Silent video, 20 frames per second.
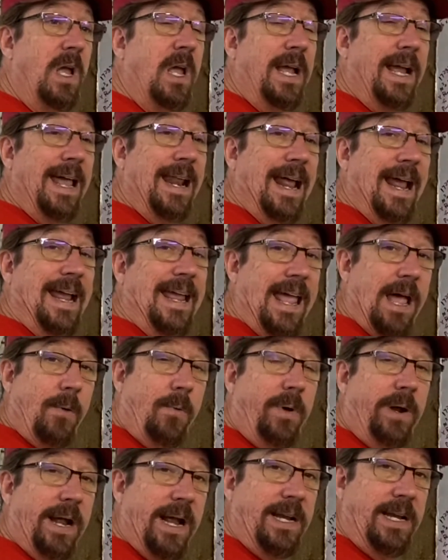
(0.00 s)
Can I get
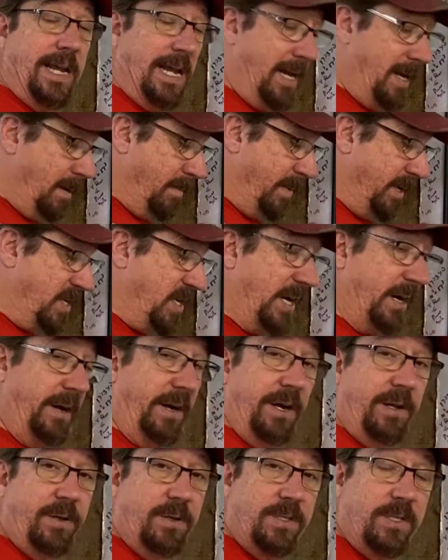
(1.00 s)
what I need in
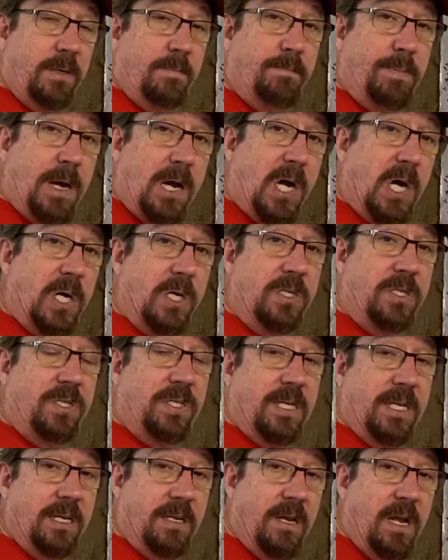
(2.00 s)
materials and parts
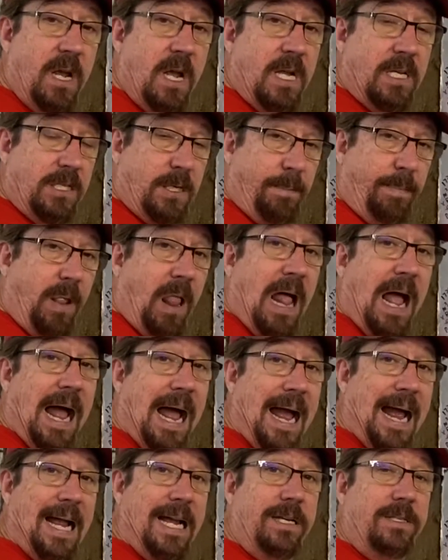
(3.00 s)
and
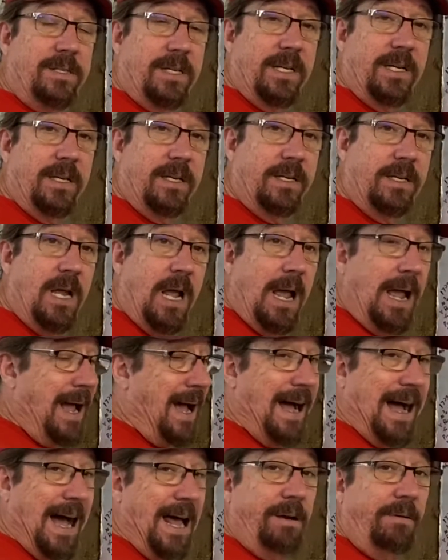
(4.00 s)
supplies and,
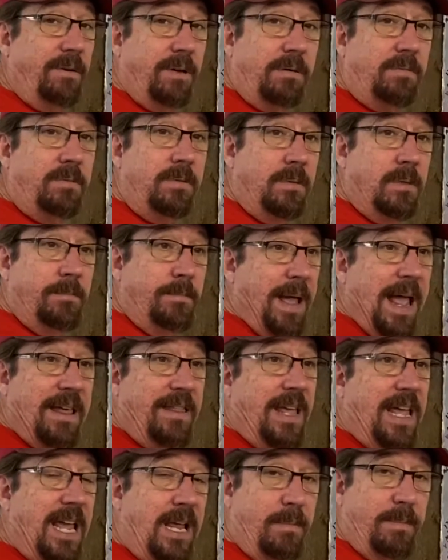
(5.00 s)
I don't know, pay the
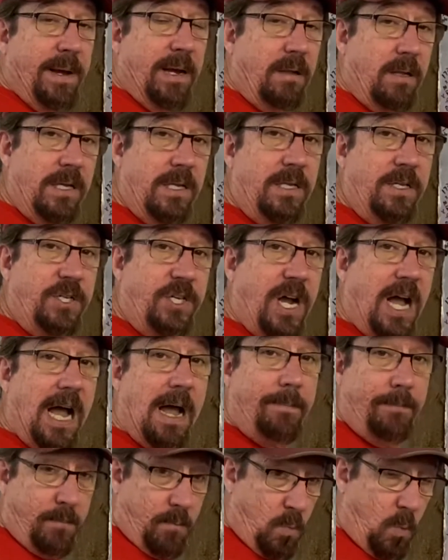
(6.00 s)
heat bill in the
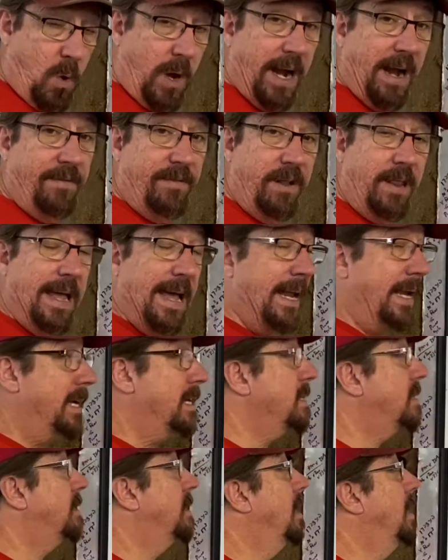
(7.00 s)
shop, whatever that
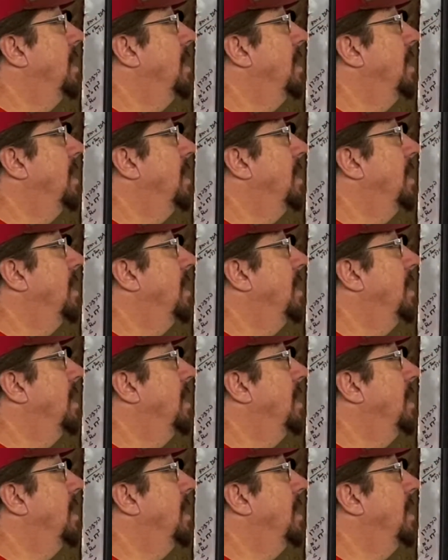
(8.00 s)
is?